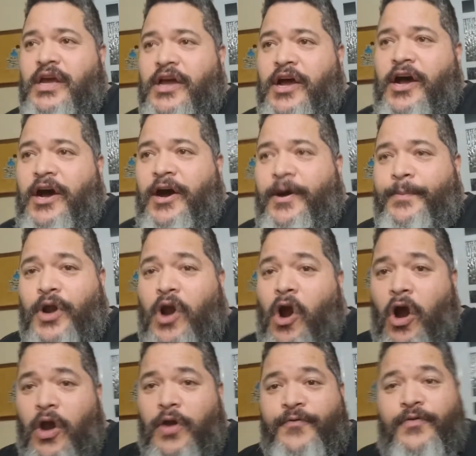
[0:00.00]

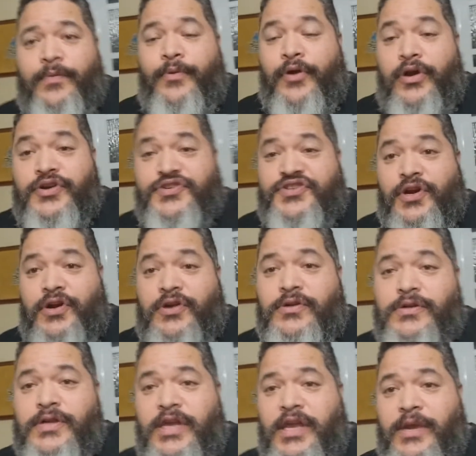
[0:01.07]
Ricardo from Breeder
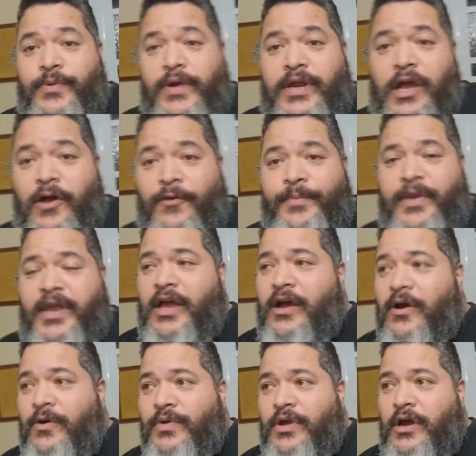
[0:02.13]
Circle, he really helped me
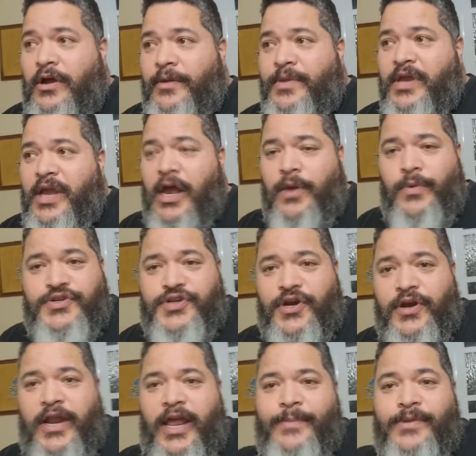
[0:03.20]
out. He got a
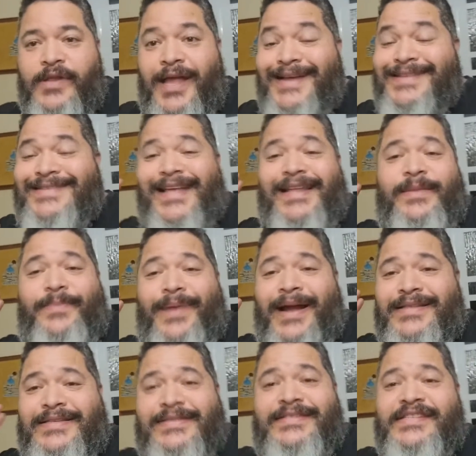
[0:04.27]
return label. I sent it
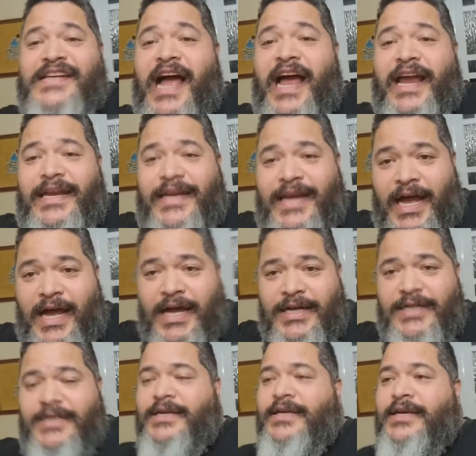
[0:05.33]
back to China,
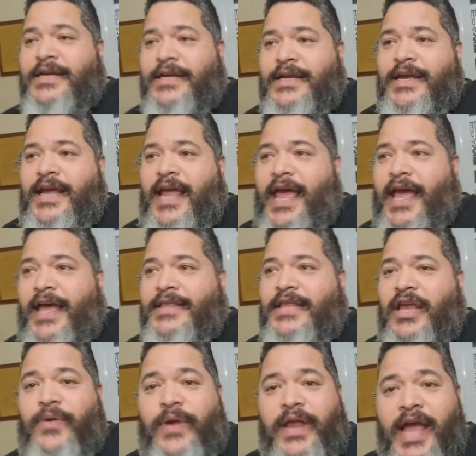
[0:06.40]
and
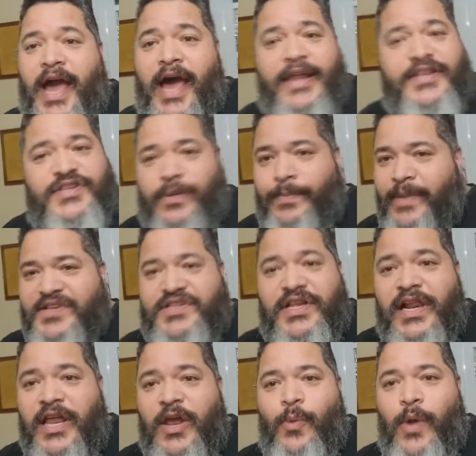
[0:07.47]
they already got it. So I'm
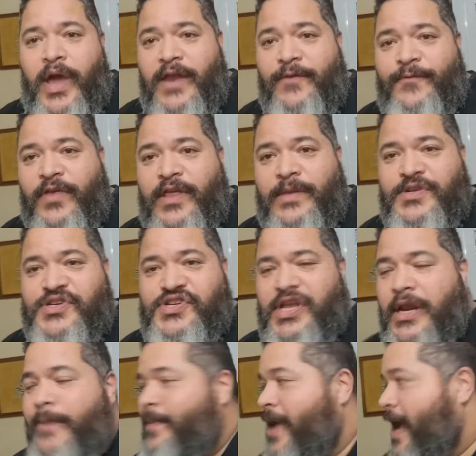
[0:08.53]
basically waiting for them to
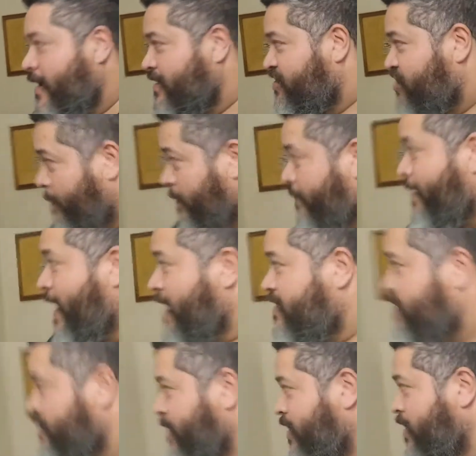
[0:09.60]
ship it back
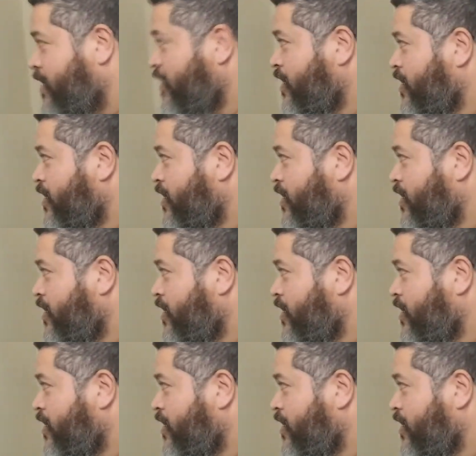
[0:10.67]
to me,